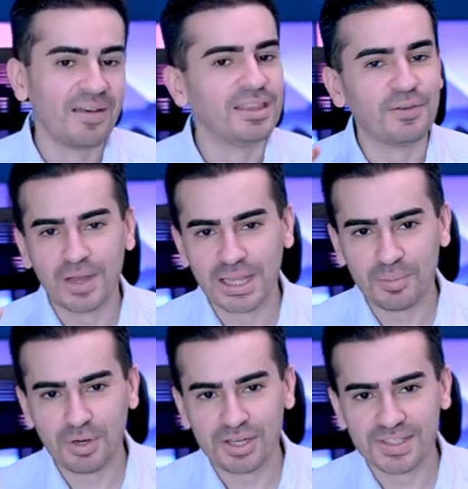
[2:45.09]

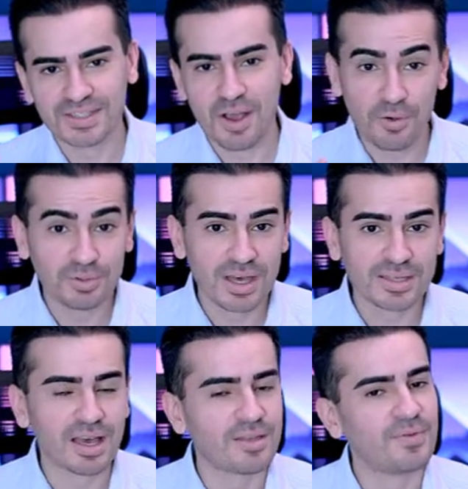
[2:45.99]
Developers,
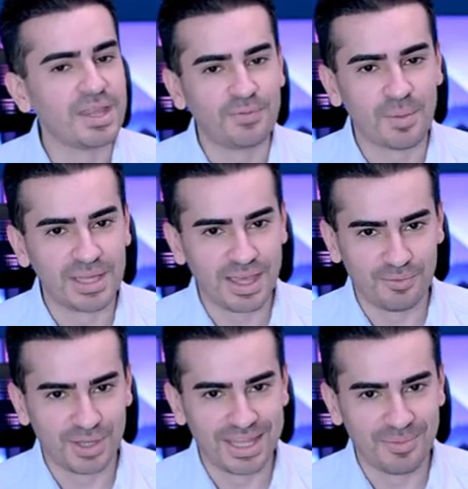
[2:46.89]
coders are very familiar
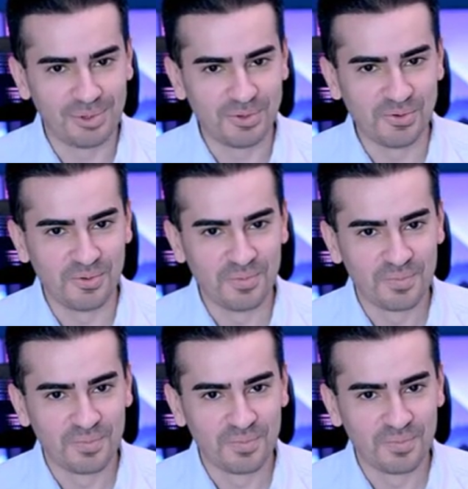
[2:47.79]
with them too.